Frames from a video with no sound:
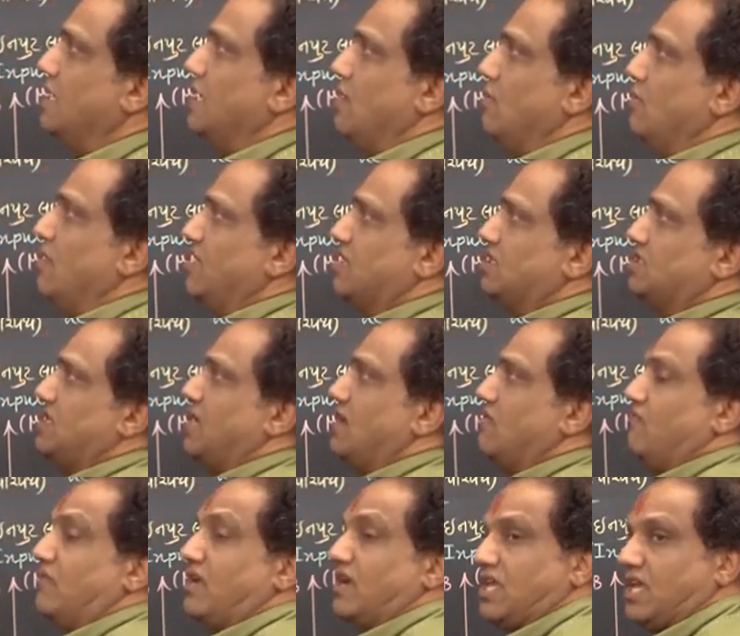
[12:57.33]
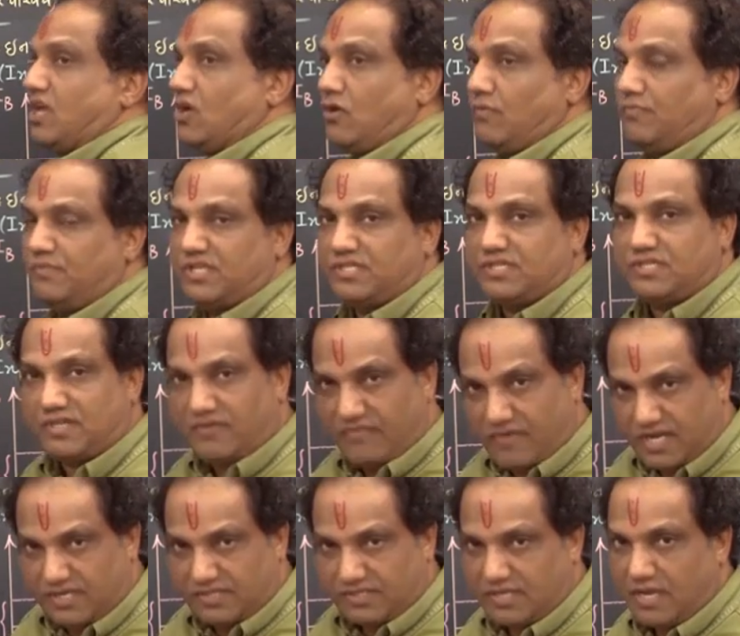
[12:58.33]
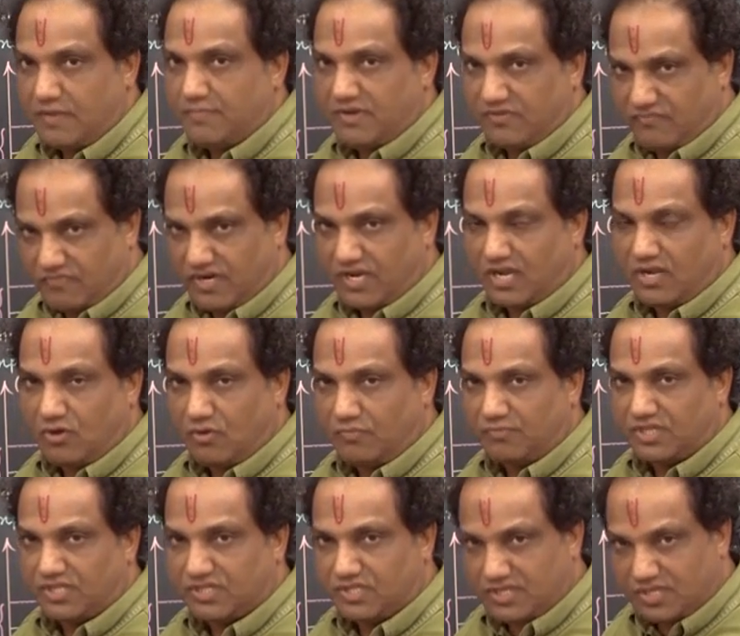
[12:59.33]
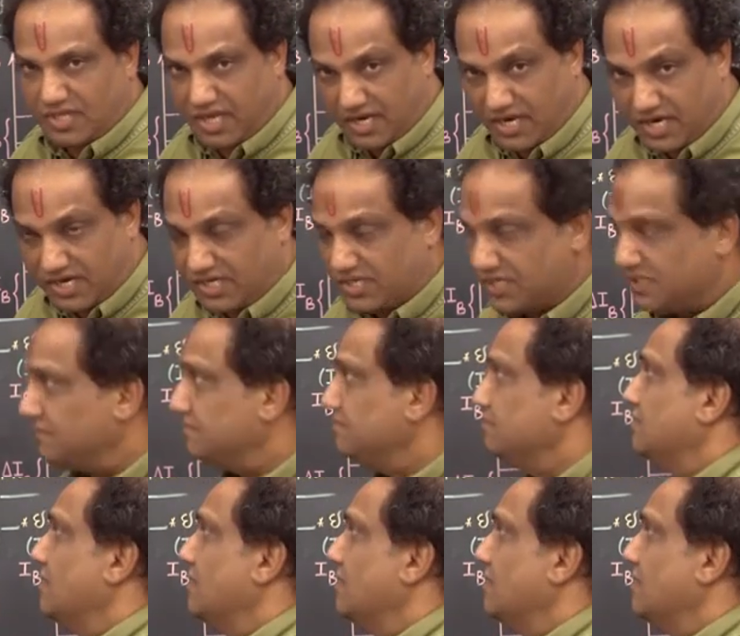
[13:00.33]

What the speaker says: Now let us start working of this device, working of this circuit.